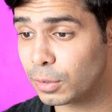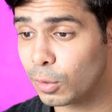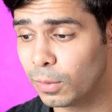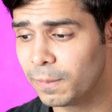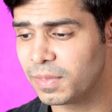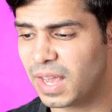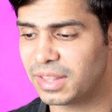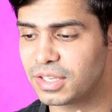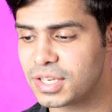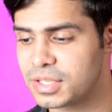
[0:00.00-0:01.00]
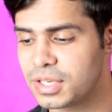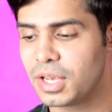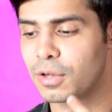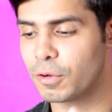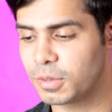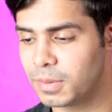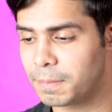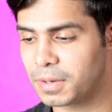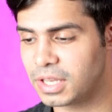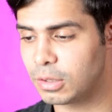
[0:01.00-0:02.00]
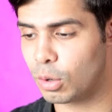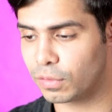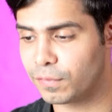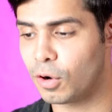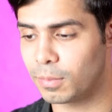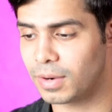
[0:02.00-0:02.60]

go, and this is going to be a pretty long form.